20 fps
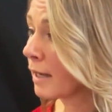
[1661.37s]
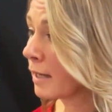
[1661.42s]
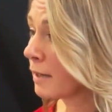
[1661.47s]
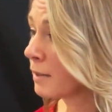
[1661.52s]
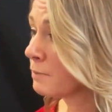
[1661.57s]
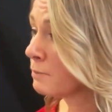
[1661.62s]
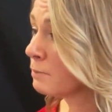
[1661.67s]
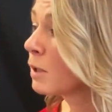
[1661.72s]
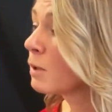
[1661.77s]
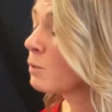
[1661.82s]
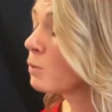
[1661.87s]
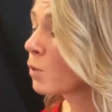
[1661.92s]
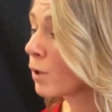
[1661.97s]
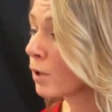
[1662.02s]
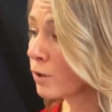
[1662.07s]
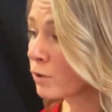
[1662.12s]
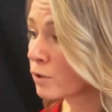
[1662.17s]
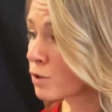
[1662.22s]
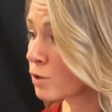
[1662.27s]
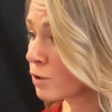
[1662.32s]
um,
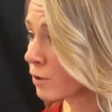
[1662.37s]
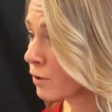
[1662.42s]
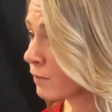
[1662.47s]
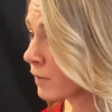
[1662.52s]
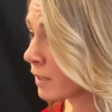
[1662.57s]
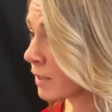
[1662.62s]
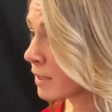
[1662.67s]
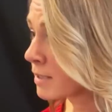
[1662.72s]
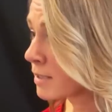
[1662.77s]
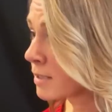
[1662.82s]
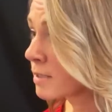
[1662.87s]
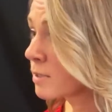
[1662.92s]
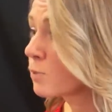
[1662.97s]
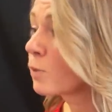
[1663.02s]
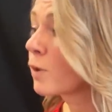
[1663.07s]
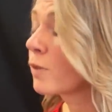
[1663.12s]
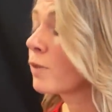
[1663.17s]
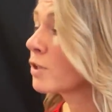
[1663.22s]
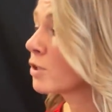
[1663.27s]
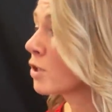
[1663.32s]
memorial
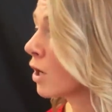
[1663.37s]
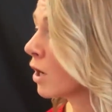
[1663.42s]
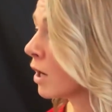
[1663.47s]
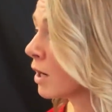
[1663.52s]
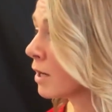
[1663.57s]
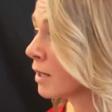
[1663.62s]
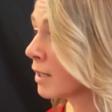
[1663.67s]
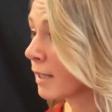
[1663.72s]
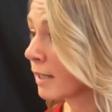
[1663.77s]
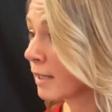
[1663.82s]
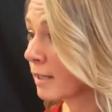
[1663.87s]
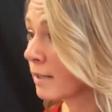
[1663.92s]
service with a talk.